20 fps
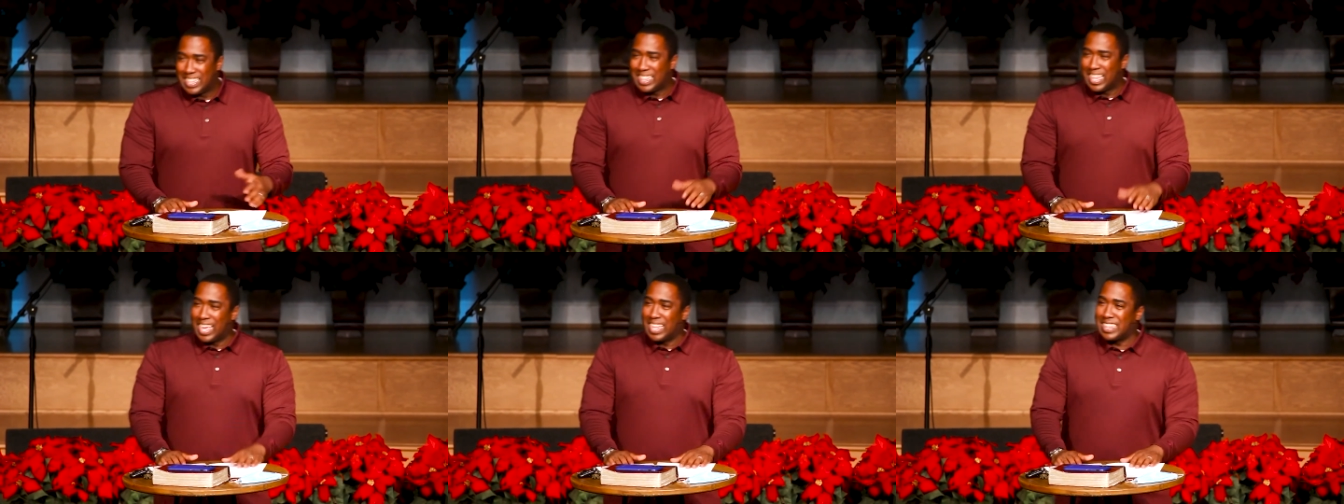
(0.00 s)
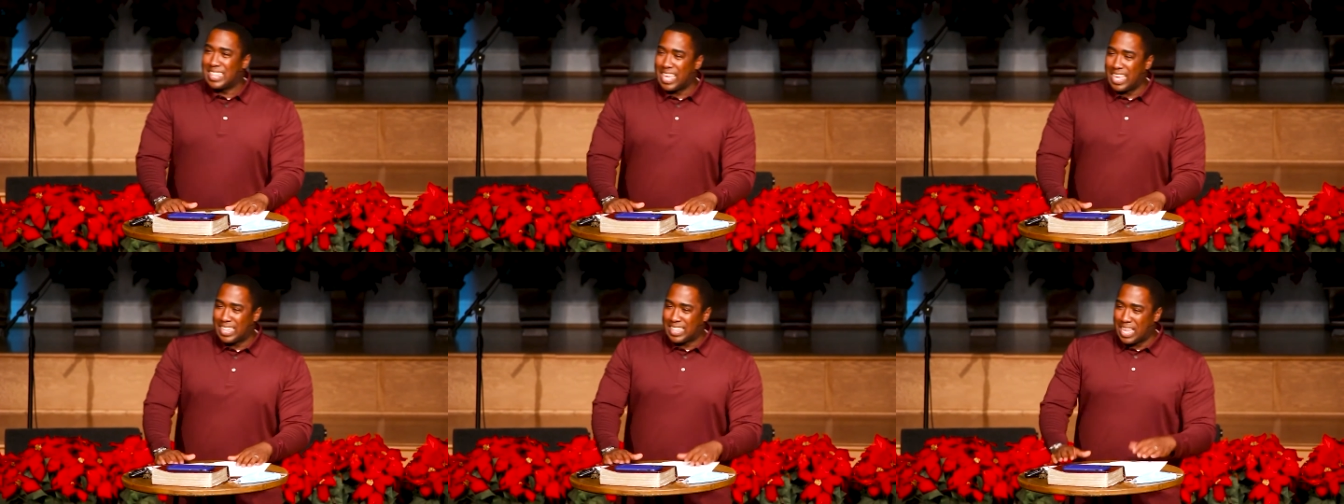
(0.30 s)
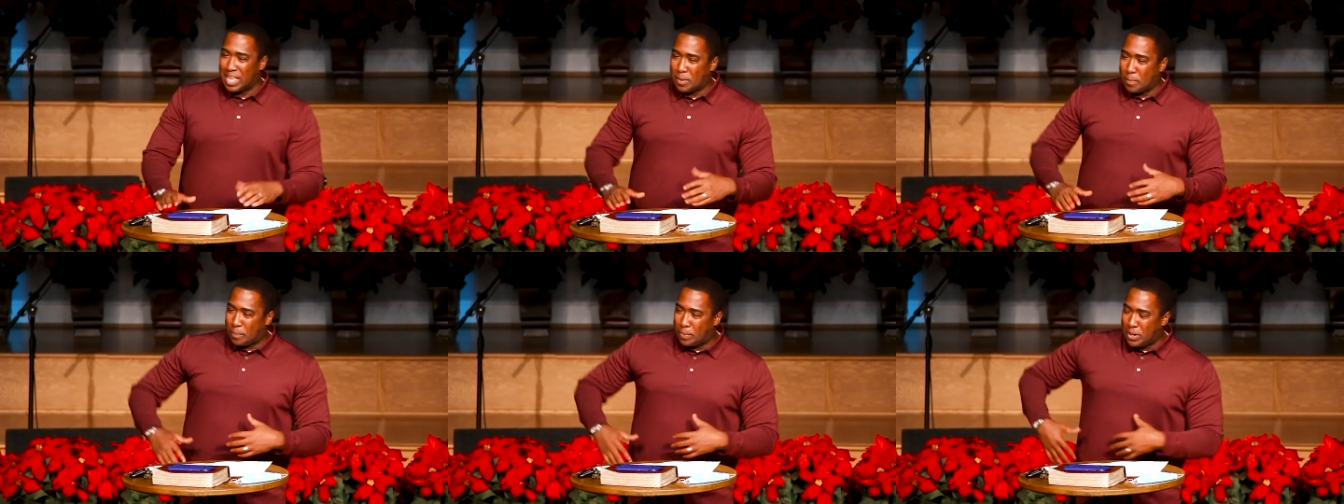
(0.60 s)
that, that,
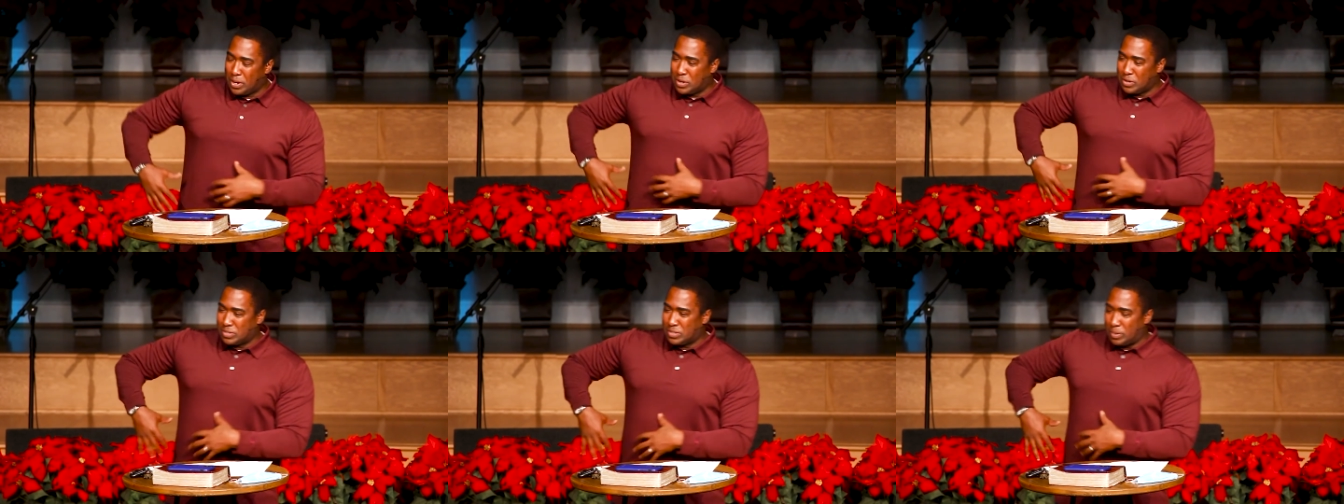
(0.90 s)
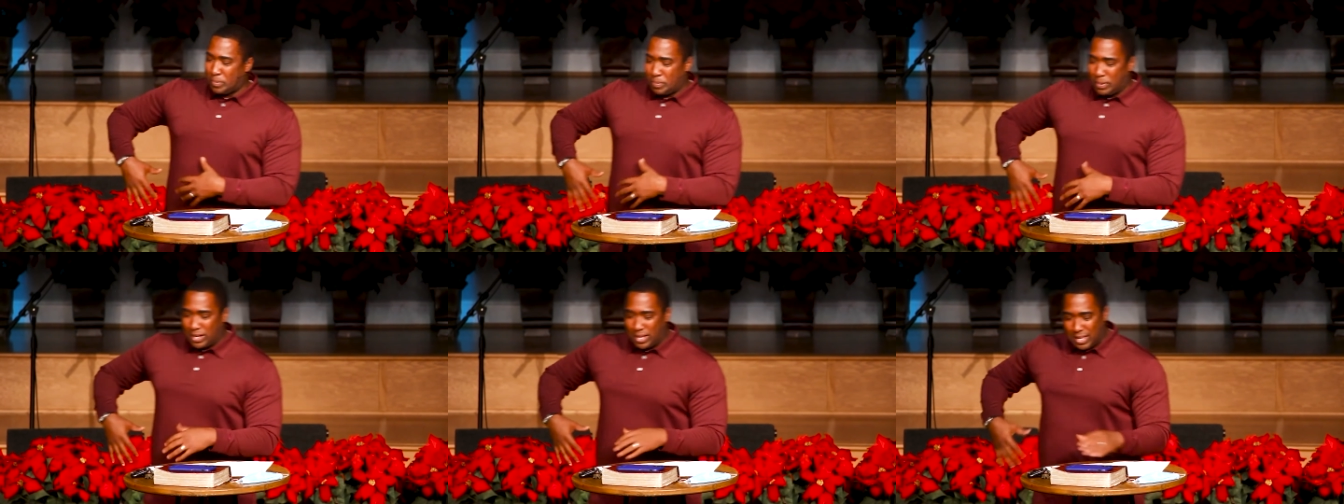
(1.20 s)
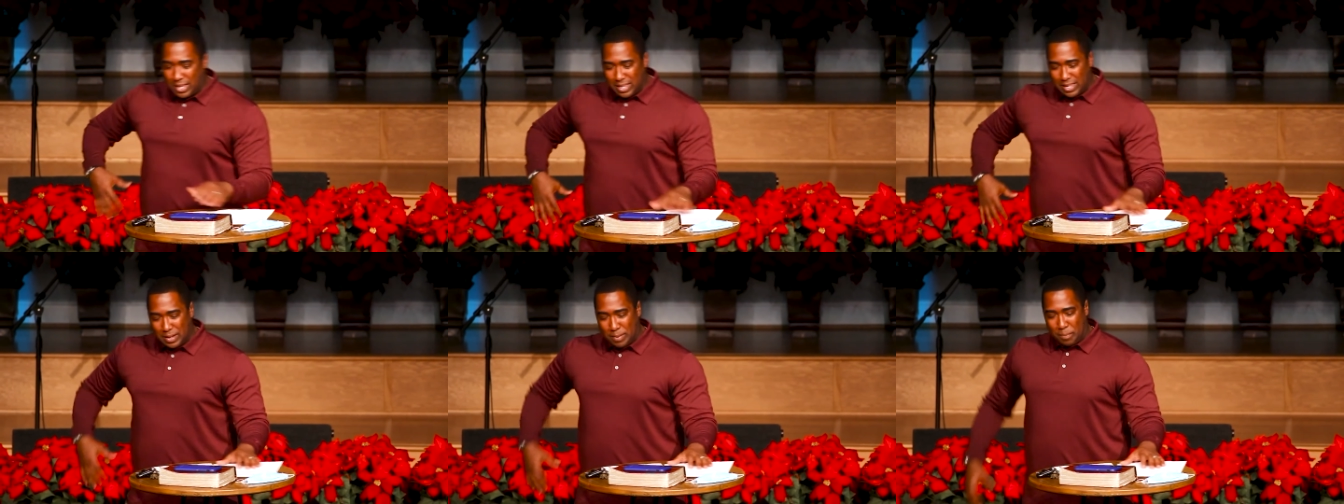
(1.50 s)
that appears to
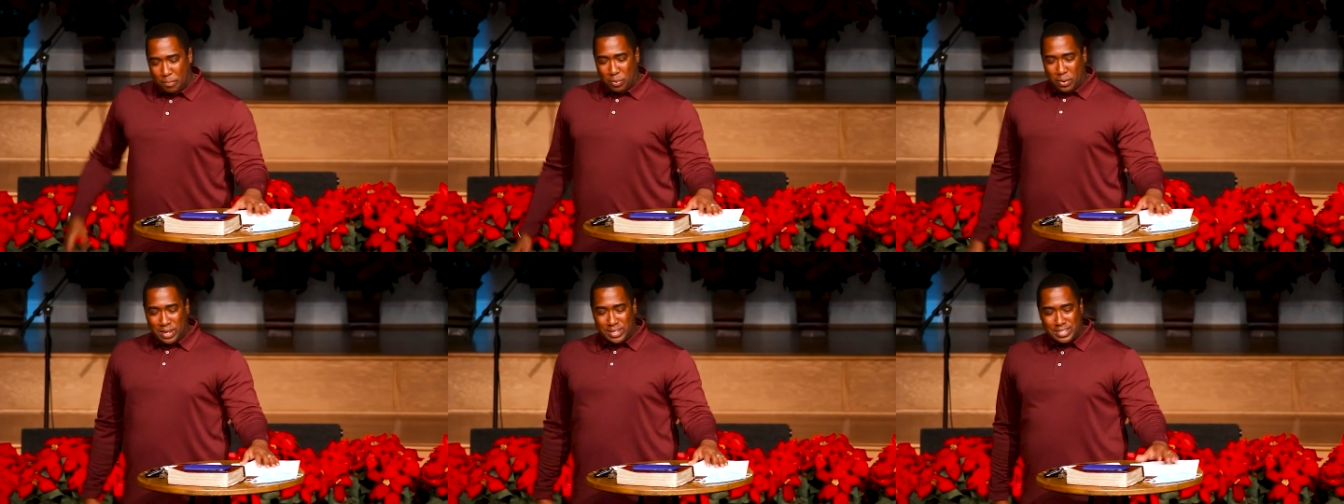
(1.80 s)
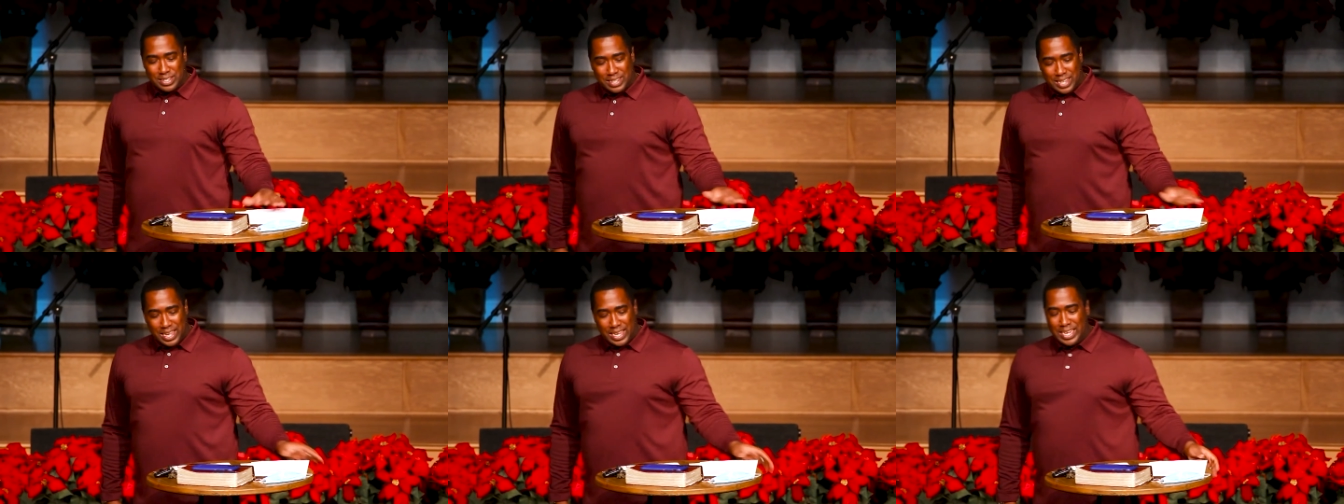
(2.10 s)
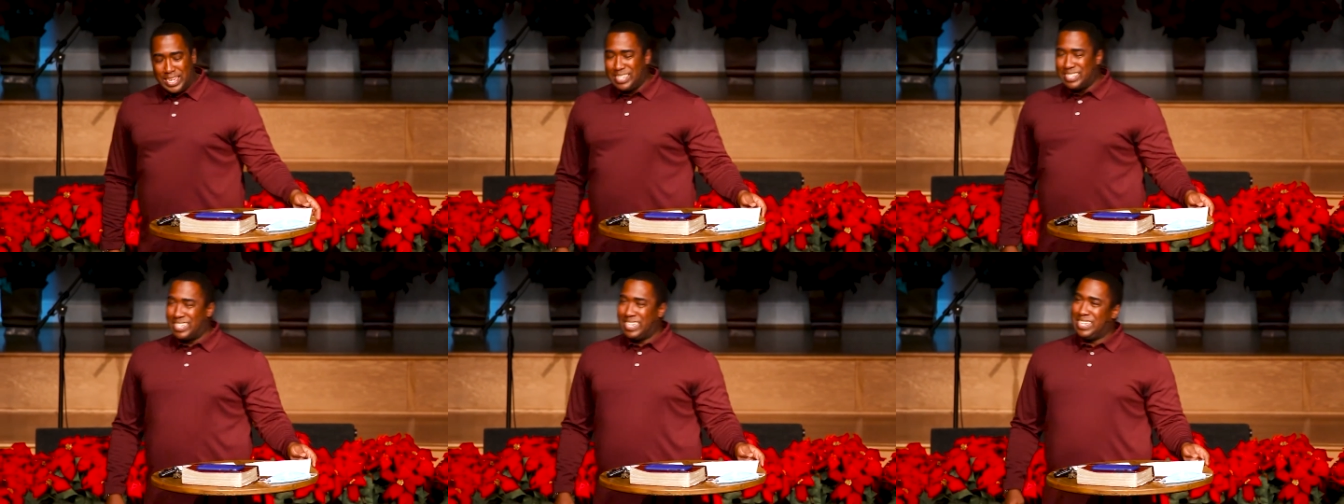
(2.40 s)
be present that
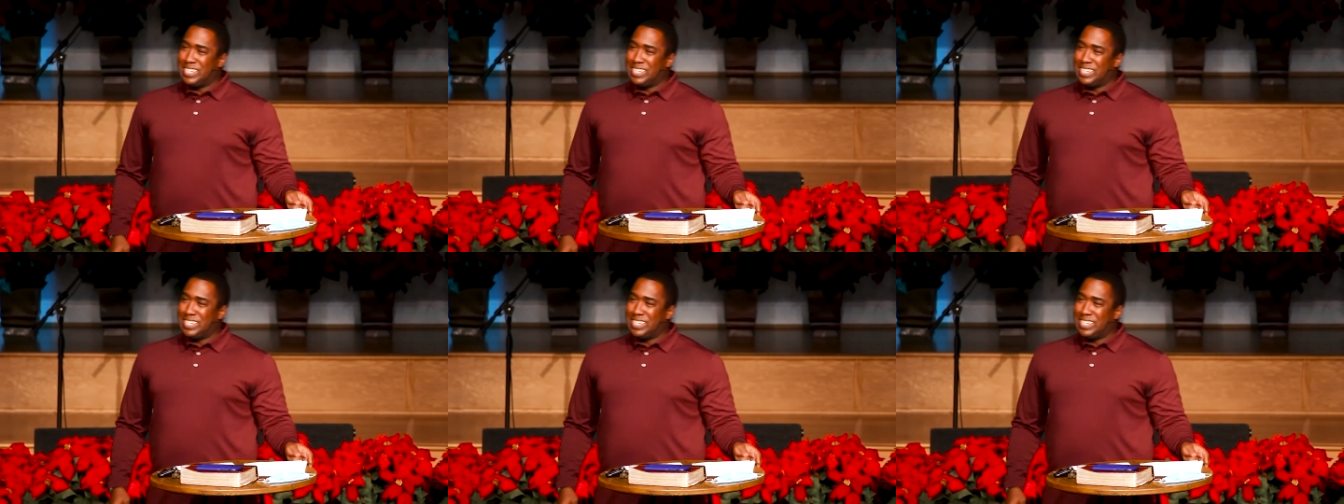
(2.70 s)
he's,